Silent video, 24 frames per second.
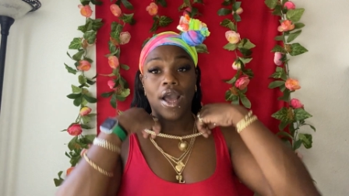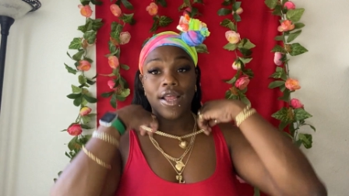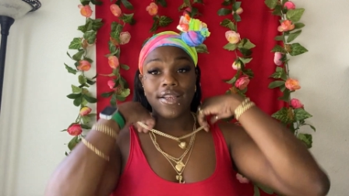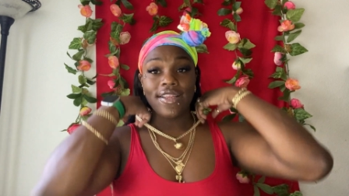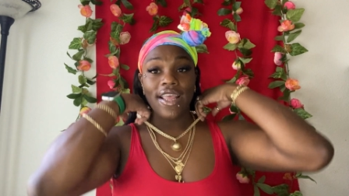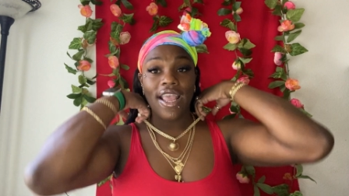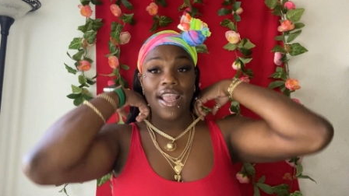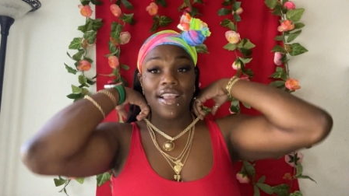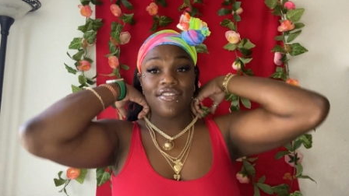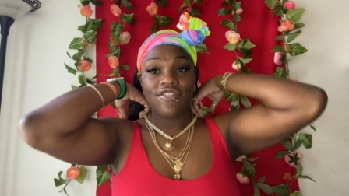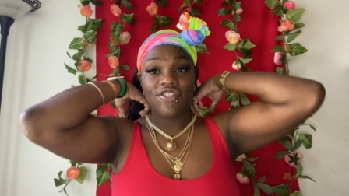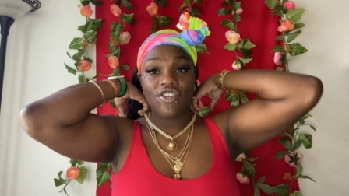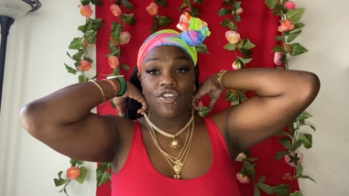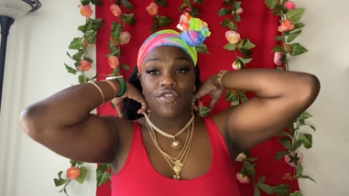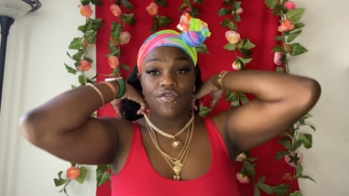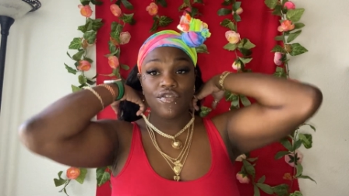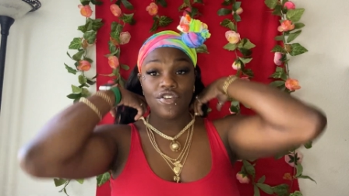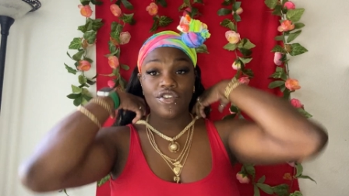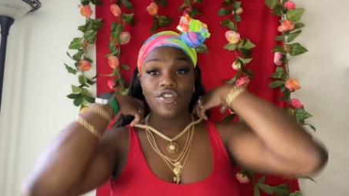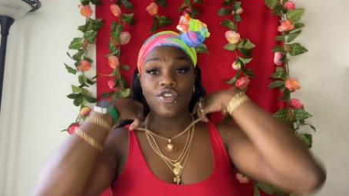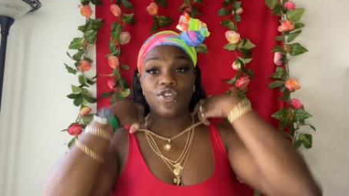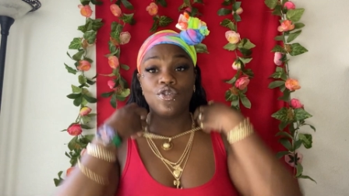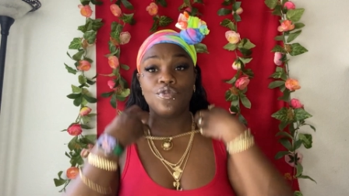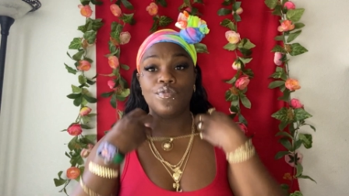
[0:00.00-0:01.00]
I take silver
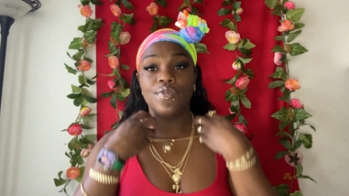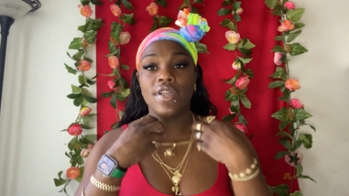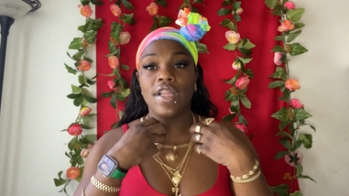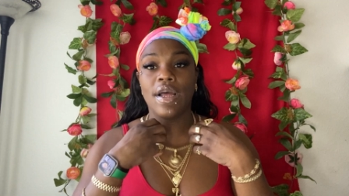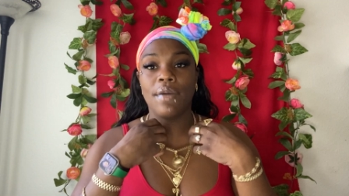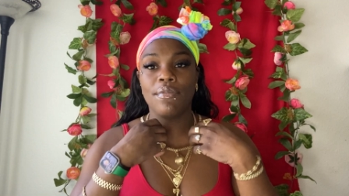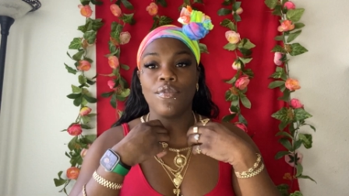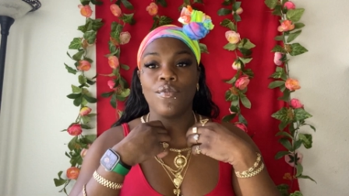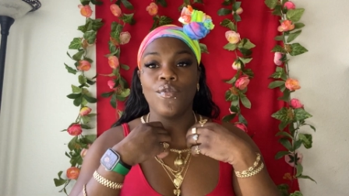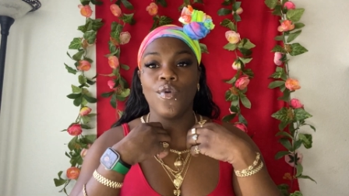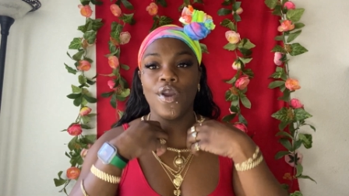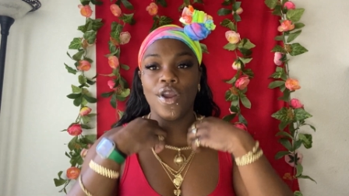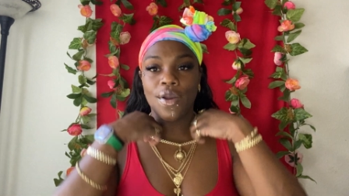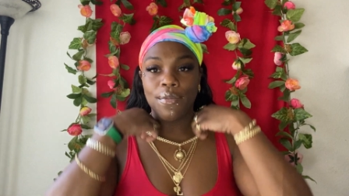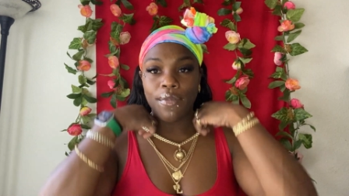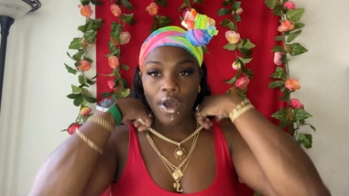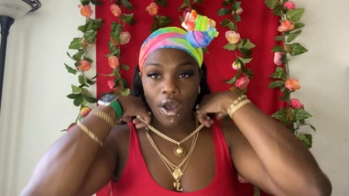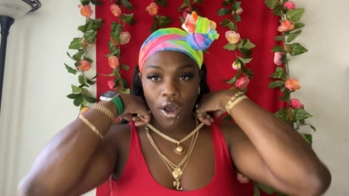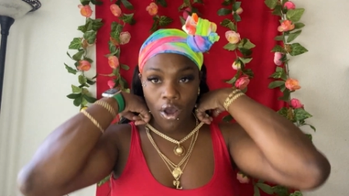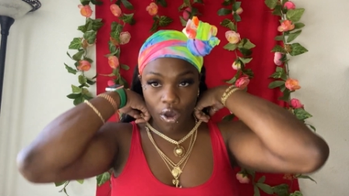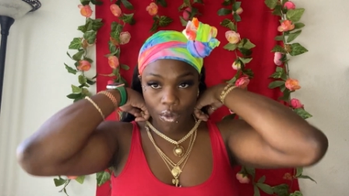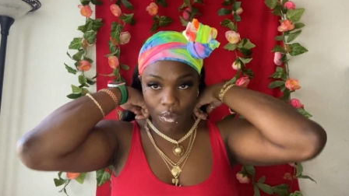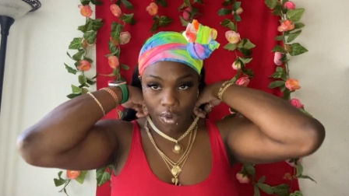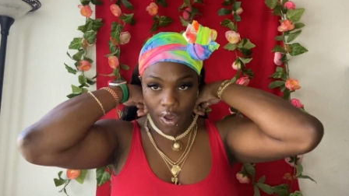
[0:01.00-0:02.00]
too, but I'm wearing my,
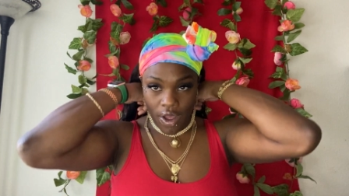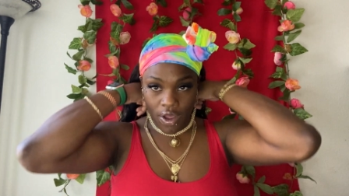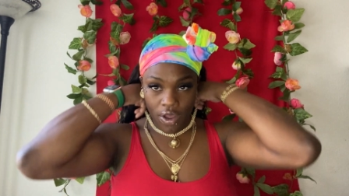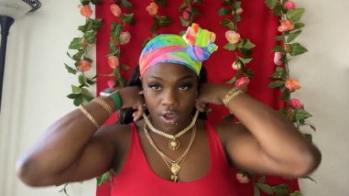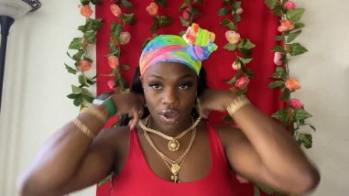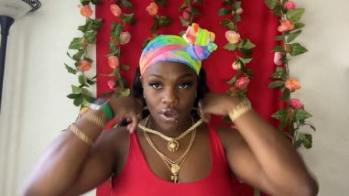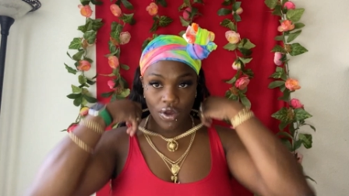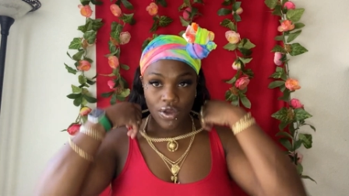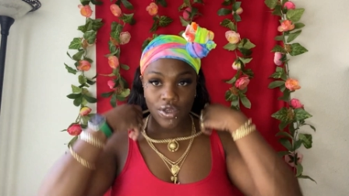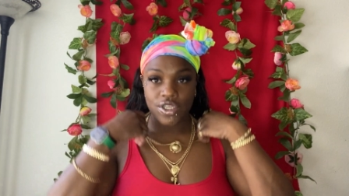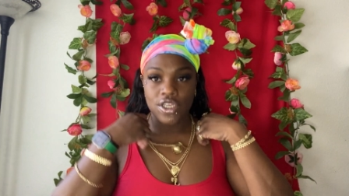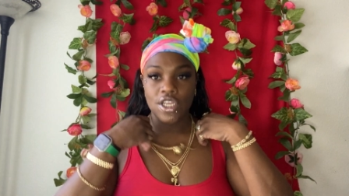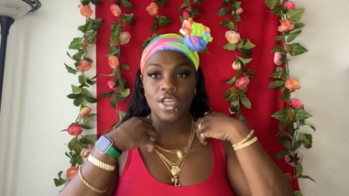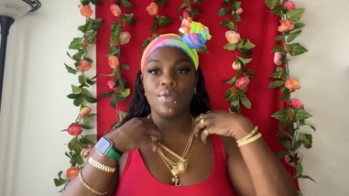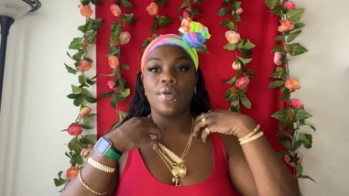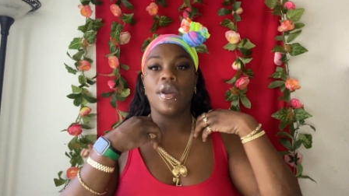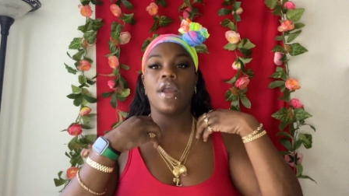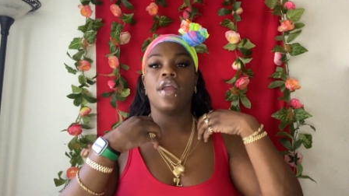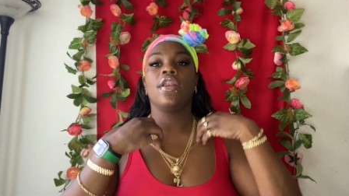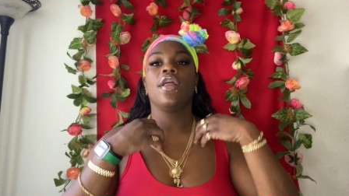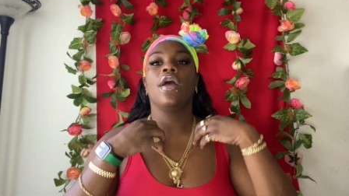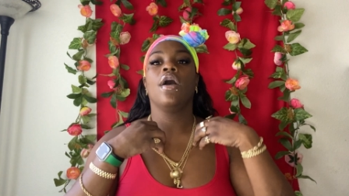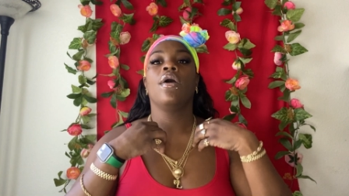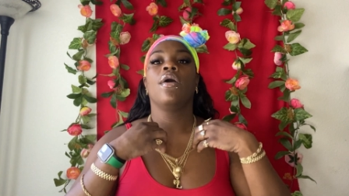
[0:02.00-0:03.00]
all my gold shit
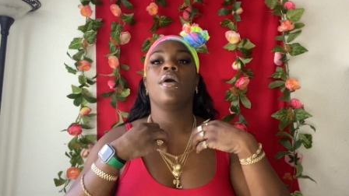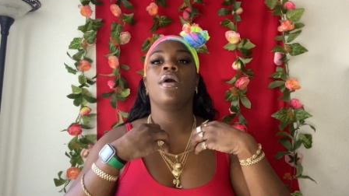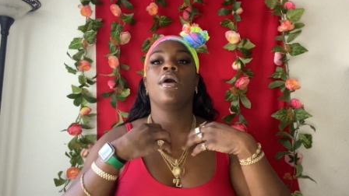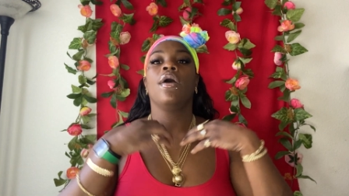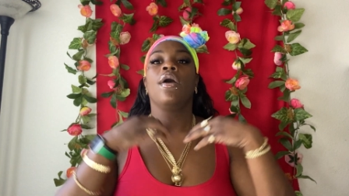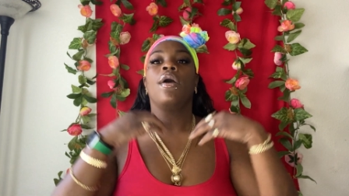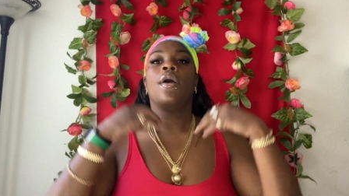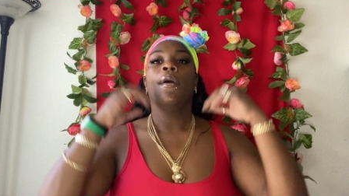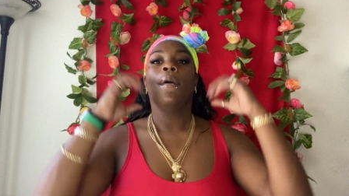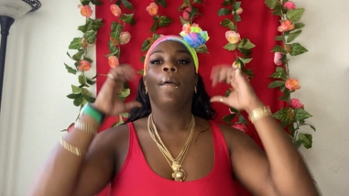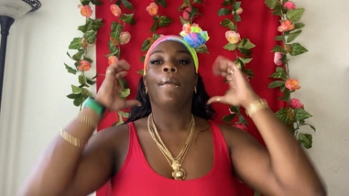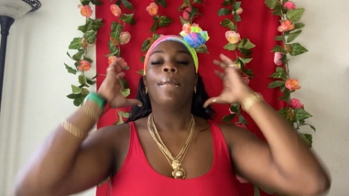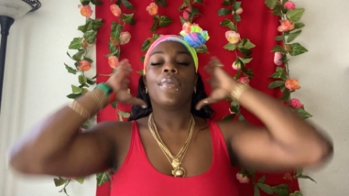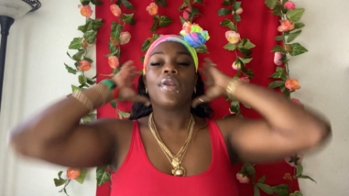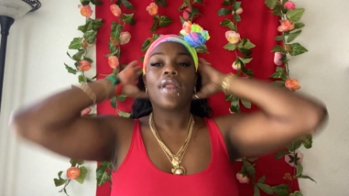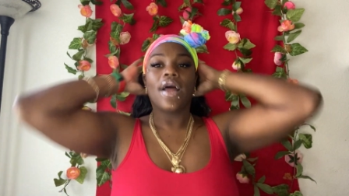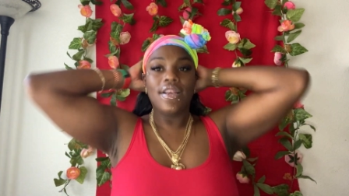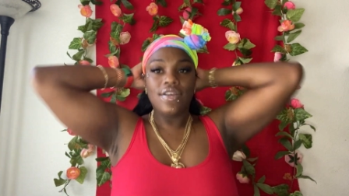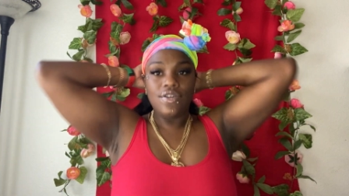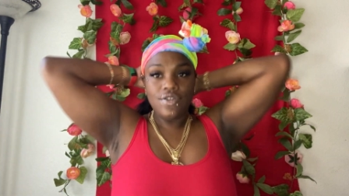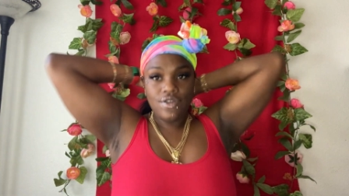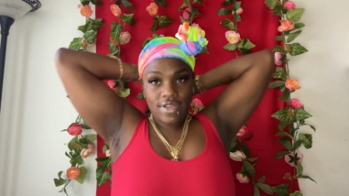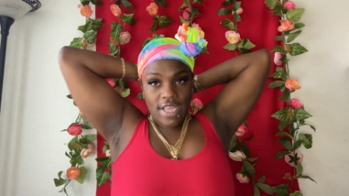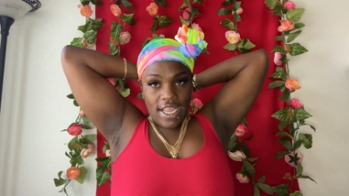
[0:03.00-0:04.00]
right now. But
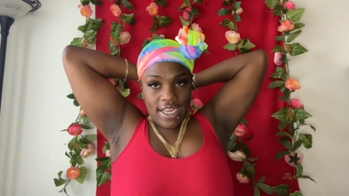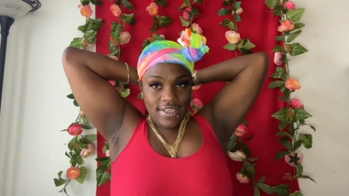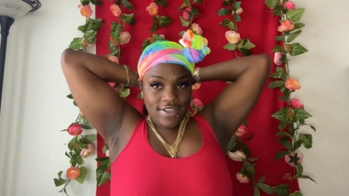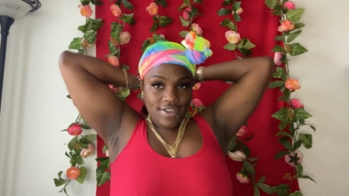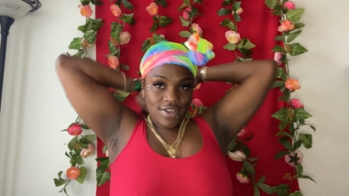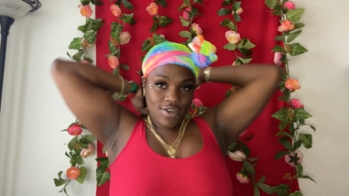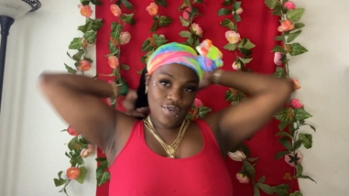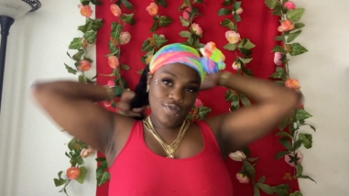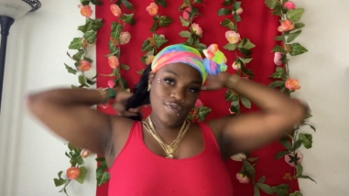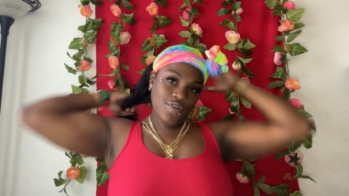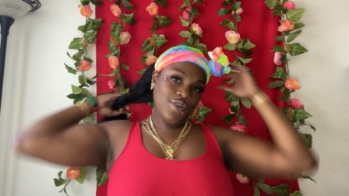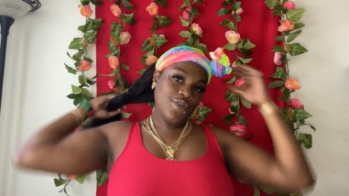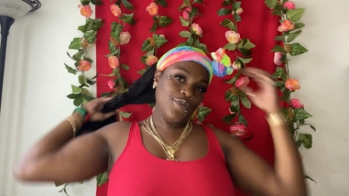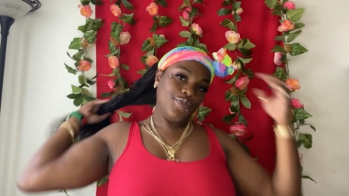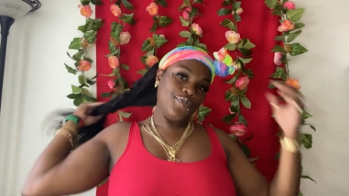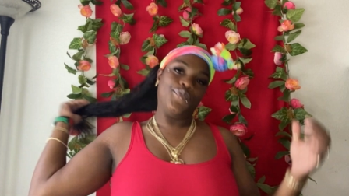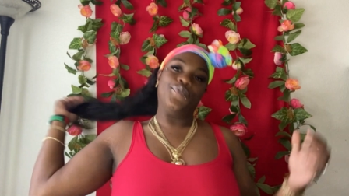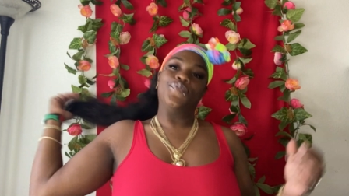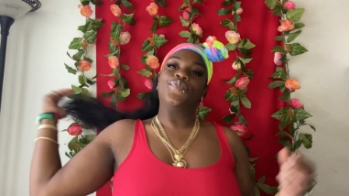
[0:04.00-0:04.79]
I do take silver.